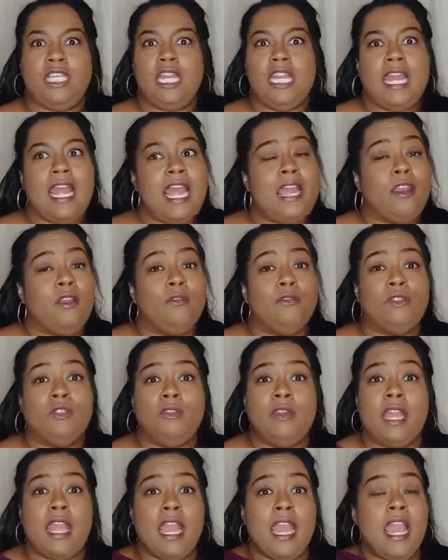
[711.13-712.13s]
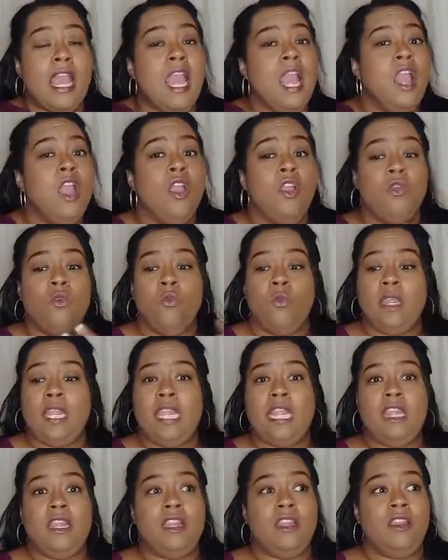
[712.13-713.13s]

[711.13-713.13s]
and I don't do that. We,